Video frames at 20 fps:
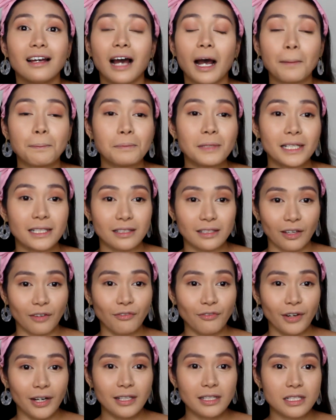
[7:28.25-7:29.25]
a big
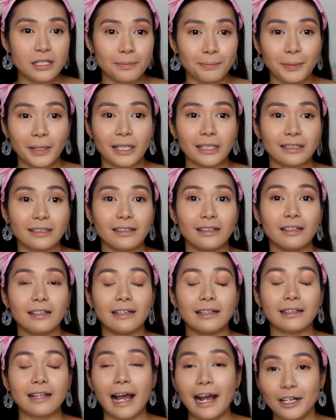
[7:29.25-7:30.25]
difference, but
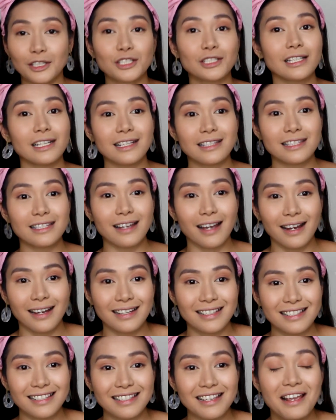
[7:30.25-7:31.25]
it actually
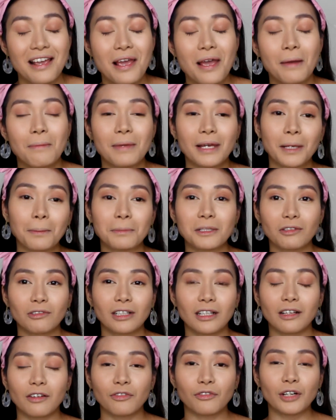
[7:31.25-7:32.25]
does make a
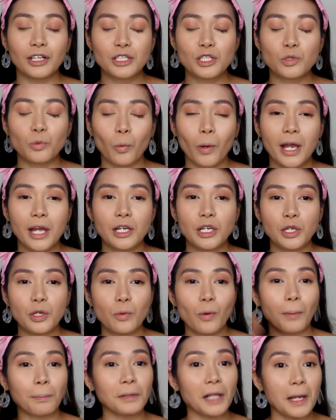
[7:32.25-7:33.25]
bit difference when
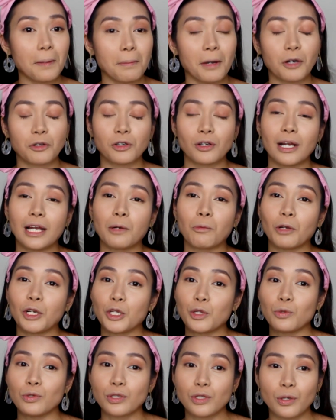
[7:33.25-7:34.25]
you apply powder and
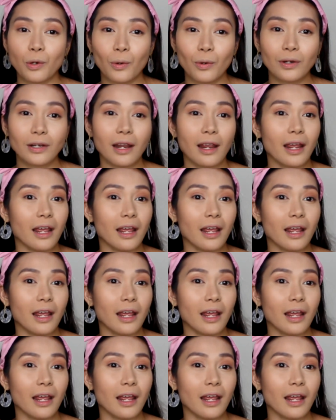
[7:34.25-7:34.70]
when you don't.